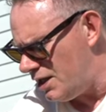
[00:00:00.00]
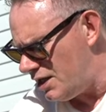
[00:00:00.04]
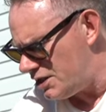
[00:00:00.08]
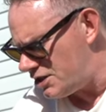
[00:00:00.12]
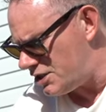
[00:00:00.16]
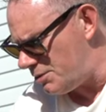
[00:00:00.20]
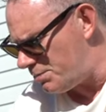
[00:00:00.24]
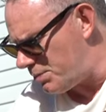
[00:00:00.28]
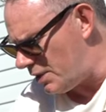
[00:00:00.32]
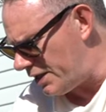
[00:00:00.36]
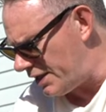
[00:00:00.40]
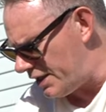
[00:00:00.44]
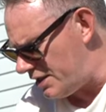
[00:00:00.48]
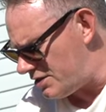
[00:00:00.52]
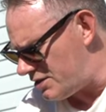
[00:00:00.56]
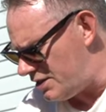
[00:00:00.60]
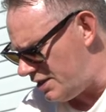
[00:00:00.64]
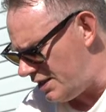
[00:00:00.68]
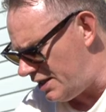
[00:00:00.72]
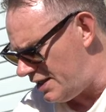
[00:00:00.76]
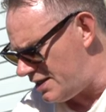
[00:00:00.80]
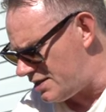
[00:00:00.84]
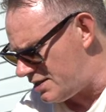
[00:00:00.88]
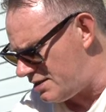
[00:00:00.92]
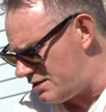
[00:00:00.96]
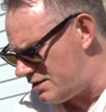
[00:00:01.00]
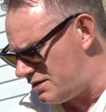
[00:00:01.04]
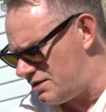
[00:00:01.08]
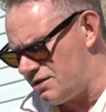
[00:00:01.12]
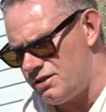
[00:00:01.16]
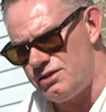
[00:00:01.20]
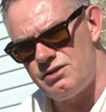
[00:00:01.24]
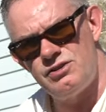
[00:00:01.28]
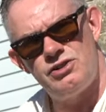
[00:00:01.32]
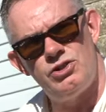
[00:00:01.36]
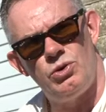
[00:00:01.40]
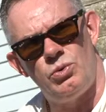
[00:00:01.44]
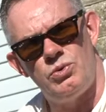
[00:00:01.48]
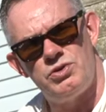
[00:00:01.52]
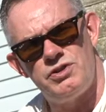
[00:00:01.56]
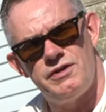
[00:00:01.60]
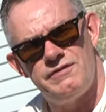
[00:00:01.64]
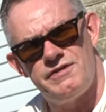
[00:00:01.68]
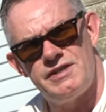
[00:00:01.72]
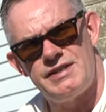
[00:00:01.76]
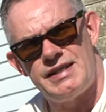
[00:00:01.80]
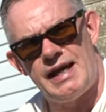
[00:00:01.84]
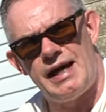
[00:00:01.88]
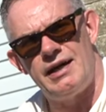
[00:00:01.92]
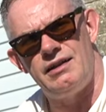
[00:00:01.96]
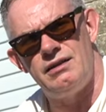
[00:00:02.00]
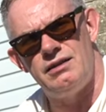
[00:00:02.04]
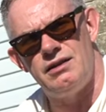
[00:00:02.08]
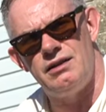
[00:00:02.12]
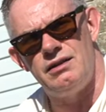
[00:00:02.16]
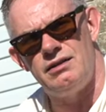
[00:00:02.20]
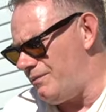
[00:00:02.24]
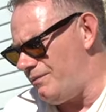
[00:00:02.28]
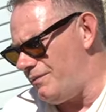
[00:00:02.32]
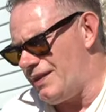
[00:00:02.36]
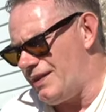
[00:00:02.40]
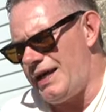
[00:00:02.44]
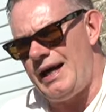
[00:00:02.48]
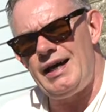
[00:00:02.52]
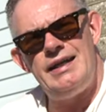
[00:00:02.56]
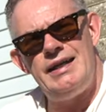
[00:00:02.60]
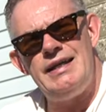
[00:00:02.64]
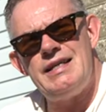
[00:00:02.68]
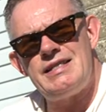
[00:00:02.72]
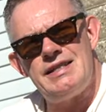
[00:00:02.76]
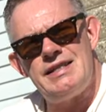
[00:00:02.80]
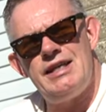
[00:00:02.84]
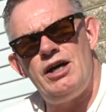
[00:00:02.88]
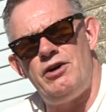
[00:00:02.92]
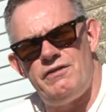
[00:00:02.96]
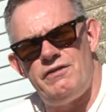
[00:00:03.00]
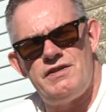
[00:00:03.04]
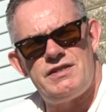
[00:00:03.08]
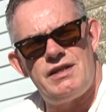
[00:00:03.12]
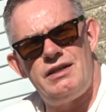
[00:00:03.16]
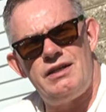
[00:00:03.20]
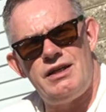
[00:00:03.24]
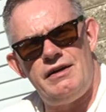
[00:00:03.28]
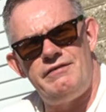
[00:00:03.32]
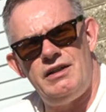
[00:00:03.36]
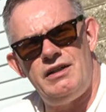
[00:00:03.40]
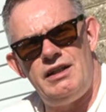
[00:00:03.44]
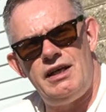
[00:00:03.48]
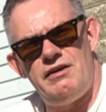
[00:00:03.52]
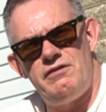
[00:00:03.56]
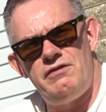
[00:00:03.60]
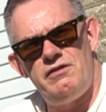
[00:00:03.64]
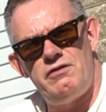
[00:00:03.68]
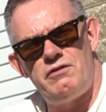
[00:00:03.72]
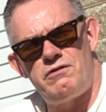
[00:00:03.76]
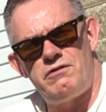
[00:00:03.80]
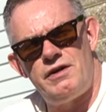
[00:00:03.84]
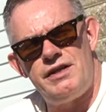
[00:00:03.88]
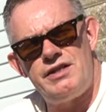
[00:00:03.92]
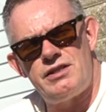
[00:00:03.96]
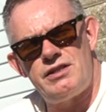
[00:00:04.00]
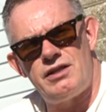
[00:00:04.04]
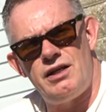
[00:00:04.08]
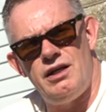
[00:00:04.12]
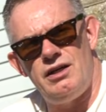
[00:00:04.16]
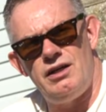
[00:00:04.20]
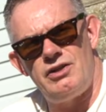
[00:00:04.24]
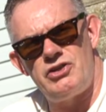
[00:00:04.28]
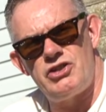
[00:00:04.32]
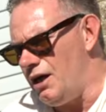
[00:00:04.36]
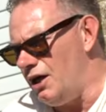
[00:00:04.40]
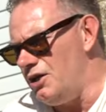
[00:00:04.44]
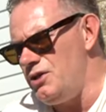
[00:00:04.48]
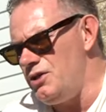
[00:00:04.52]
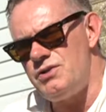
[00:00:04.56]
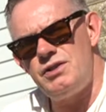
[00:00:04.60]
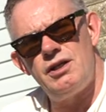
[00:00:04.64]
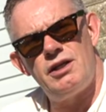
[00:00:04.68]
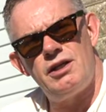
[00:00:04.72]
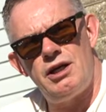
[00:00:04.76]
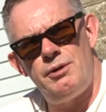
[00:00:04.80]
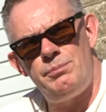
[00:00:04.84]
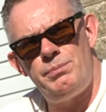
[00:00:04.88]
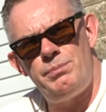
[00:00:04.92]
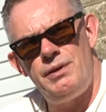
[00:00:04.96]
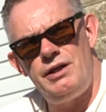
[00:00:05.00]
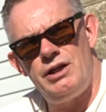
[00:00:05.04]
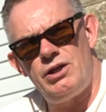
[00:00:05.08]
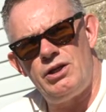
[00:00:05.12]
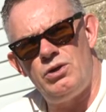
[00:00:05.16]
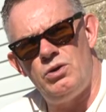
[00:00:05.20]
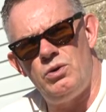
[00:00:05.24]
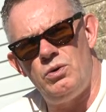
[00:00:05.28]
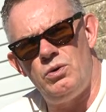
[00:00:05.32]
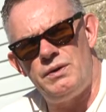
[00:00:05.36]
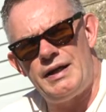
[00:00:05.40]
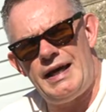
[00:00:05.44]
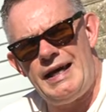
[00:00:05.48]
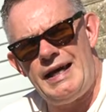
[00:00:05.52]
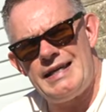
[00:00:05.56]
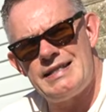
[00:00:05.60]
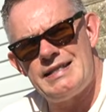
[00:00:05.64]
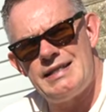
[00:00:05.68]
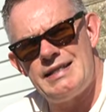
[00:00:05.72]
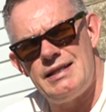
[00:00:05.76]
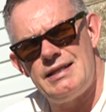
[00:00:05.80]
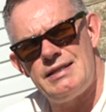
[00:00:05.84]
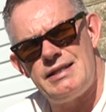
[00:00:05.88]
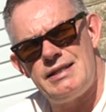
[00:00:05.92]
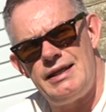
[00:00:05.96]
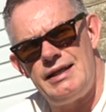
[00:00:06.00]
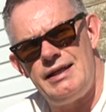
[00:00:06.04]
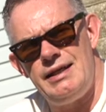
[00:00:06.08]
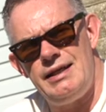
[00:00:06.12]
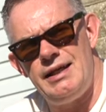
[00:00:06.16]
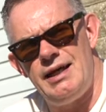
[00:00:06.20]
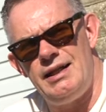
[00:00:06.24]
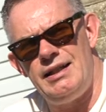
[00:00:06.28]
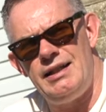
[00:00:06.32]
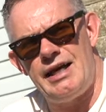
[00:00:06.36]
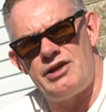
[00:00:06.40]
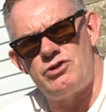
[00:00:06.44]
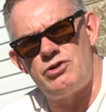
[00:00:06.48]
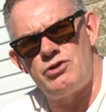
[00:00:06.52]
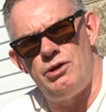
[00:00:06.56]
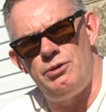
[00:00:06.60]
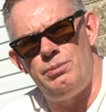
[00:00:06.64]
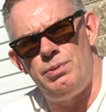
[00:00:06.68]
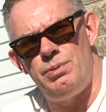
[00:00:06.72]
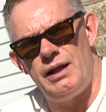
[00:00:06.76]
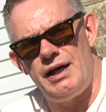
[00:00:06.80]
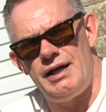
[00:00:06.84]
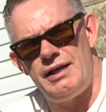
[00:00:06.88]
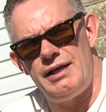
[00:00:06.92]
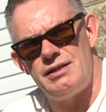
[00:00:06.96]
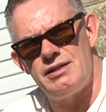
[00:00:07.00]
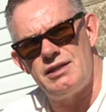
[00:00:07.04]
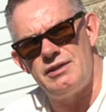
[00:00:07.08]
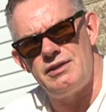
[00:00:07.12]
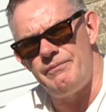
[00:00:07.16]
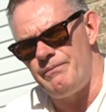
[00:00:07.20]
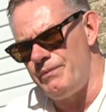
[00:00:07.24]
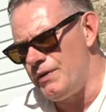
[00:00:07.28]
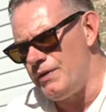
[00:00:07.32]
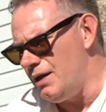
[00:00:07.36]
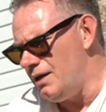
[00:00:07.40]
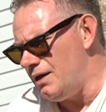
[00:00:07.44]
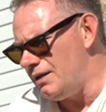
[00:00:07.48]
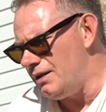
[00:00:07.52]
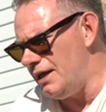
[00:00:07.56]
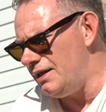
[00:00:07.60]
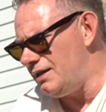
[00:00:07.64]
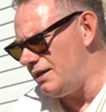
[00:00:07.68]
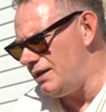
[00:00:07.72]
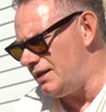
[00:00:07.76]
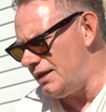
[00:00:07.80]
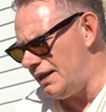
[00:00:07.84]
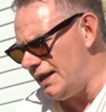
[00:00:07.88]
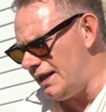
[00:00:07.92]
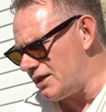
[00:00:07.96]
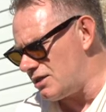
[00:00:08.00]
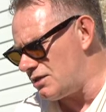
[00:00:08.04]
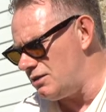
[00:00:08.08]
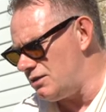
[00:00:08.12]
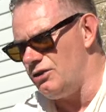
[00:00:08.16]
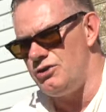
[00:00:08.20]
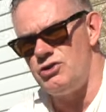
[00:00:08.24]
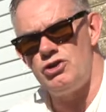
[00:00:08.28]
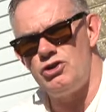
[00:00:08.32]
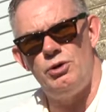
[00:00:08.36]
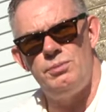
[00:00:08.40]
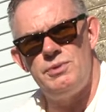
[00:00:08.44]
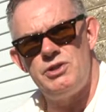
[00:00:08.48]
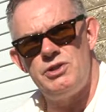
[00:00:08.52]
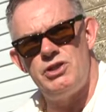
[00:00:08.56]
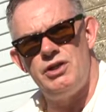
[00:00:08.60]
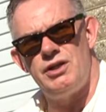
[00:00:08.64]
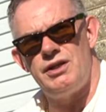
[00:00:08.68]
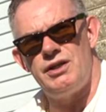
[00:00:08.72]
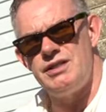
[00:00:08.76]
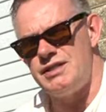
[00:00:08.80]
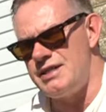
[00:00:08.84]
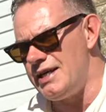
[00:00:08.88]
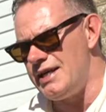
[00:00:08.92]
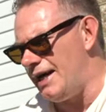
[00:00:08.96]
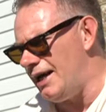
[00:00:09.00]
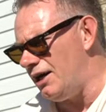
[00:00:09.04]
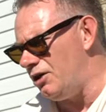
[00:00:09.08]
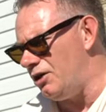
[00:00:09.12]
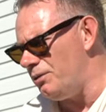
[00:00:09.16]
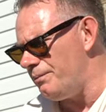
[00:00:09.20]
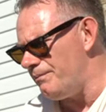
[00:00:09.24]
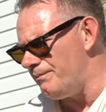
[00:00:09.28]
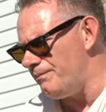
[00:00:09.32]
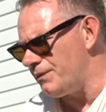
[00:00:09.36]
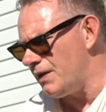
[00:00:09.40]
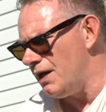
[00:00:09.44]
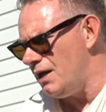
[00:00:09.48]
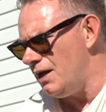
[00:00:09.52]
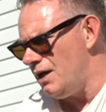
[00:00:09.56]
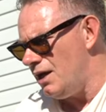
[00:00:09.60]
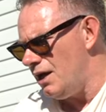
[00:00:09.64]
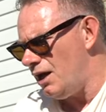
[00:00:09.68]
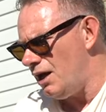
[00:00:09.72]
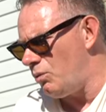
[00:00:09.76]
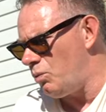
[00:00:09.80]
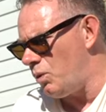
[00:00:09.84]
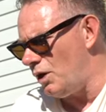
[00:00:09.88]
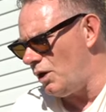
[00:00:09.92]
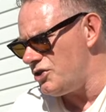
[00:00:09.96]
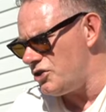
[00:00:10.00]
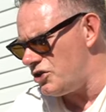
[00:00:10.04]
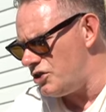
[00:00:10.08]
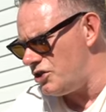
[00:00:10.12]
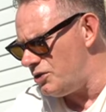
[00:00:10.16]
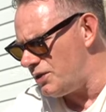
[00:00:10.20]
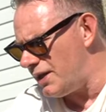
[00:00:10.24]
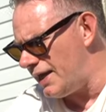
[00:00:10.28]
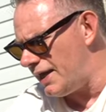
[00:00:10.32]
to bring it to this sort of standard. That in itself is another level of research. I used a company called S&T Electroplate. They did an excellent job as you can tell. And once you